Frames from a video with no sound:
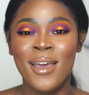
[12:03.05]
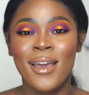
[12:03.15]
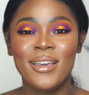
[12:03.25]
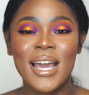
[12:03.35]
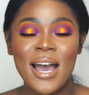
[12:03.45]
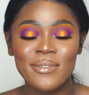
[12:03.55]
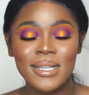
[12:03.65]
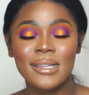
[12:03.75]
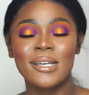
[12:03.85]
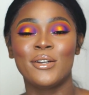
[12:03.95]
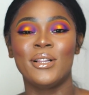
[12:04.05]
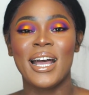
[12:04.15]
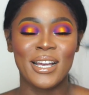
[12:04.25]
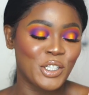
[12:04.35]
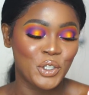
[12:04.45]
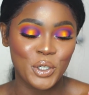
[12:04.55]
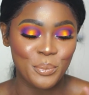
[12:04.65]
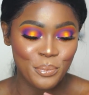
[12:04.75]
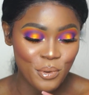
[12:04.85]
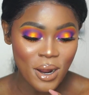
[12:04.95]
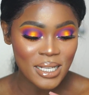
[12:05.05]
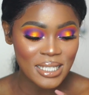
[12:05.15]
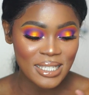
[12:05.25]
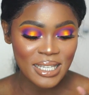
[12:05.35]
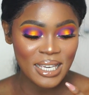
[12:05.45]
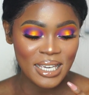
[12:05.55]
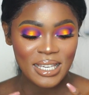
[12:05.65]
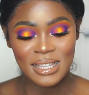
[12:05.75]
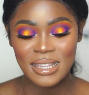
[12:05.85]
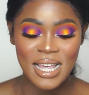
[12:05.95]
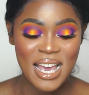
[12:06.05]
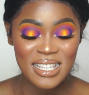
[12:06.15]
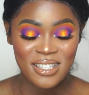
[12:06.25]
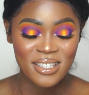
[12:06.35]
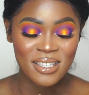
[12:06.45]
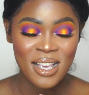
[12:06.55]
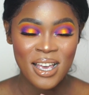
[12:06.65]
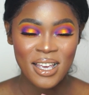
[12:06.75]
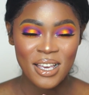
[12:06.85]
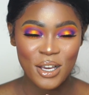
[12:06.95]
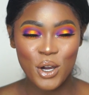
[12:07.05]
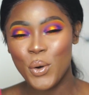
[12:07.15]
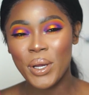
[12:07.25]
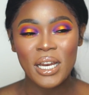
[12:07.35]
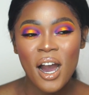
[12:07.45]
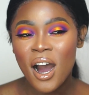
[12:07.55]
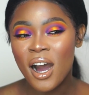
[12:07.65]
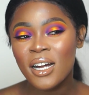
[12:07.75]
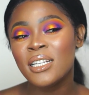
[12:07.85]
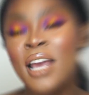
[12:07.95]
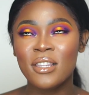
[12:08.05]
and you have a little extra bronziness going on.